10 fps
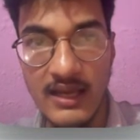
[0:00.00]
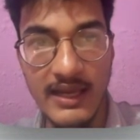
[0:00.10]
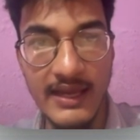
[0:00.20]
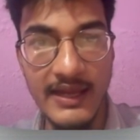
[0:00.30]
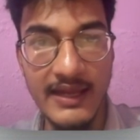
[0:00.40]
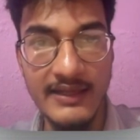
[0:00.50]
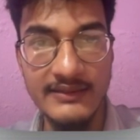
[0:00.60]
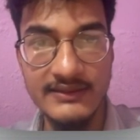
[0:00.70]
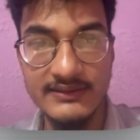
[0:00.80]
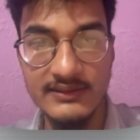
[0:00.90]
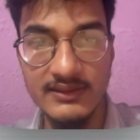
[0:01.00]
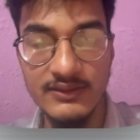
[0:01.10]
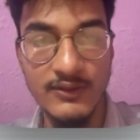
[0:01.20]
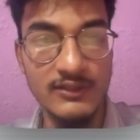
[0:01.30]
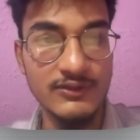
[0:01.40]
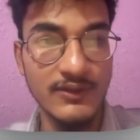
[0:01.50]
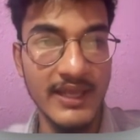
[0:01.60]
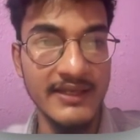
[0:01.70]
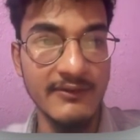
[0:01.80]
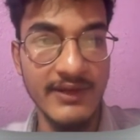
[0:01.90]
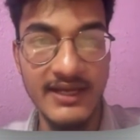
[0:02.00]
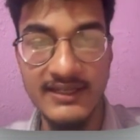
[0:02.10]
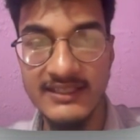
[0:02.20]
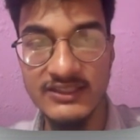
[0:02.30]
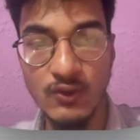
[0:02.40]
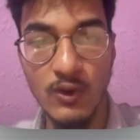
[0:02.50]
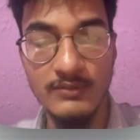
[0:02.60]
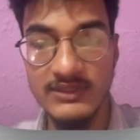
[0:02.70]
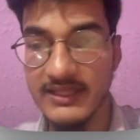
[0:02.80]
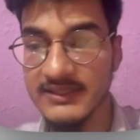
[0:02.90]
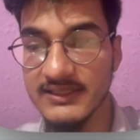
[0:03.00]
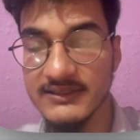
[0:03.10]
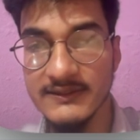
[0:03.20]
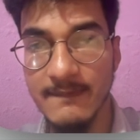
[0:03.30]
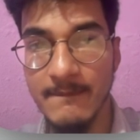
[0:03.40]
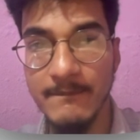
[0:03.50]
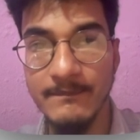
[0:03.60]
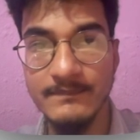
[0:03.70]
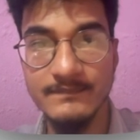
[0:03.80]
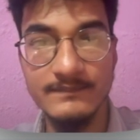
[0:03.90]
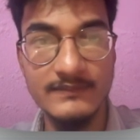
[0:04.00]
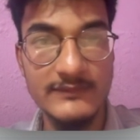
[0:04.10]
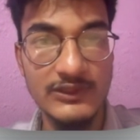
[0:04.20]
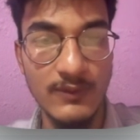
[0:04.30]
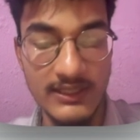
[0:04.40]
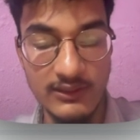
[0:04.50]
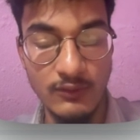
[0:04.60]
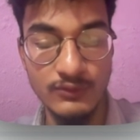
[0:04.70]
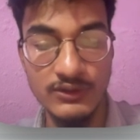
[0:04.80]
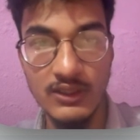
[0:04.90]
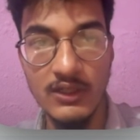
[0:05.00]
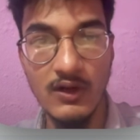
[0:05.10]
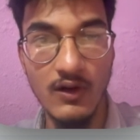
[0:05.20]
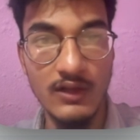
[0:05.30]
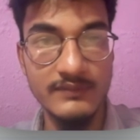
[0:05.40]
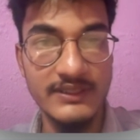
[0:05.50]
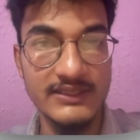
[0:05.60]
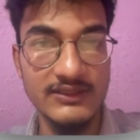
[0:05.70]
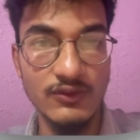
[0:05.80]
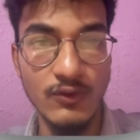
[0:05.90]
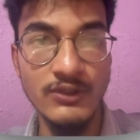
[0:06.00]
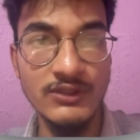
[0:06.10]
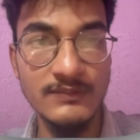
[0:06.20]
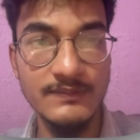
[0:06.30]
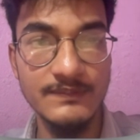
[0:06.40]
and you also can create list columns like this. So I close all of these nodes.